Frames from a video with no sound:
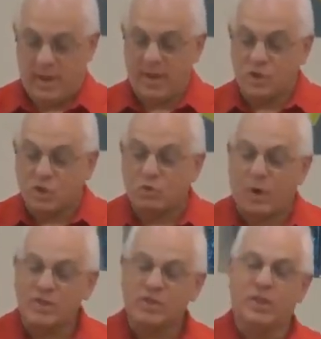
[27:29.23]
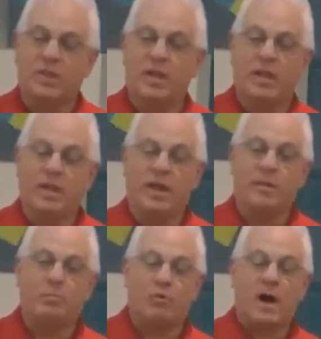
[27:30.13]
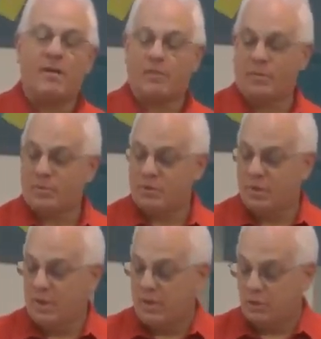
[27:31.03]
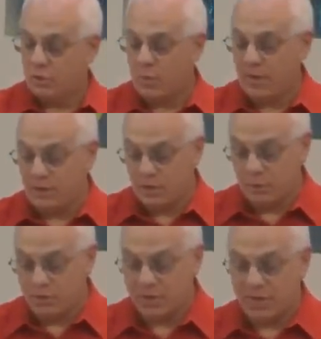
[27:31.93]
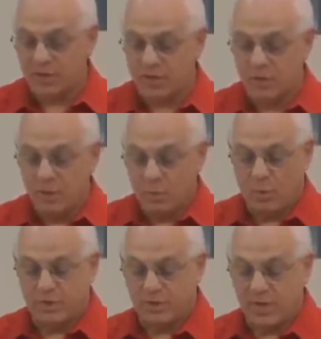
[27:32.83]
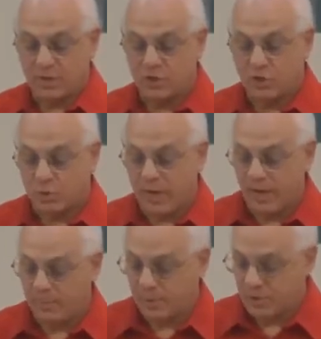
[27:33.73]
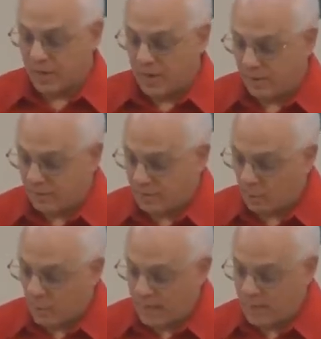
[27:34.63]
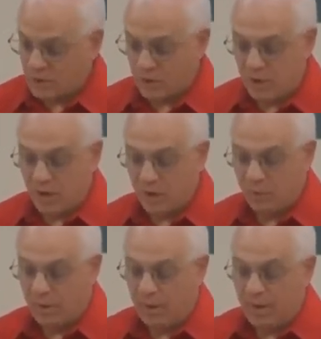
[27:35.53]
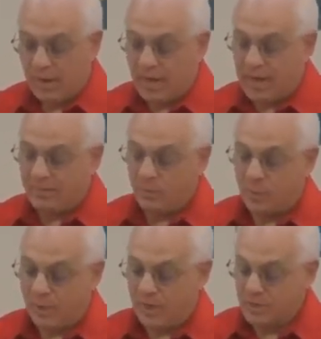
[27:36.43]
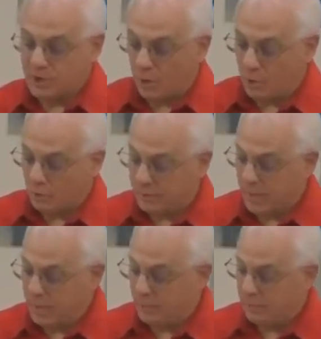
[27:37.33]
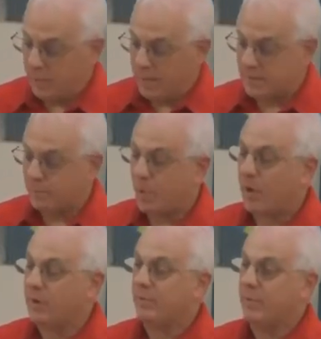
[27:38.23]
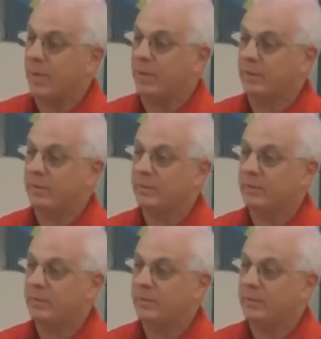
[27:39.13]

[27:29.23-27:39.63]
and trusted in Proverbs 22 6, where it says, Train up a child in the way he should go, even when he is old, he will not depart from it.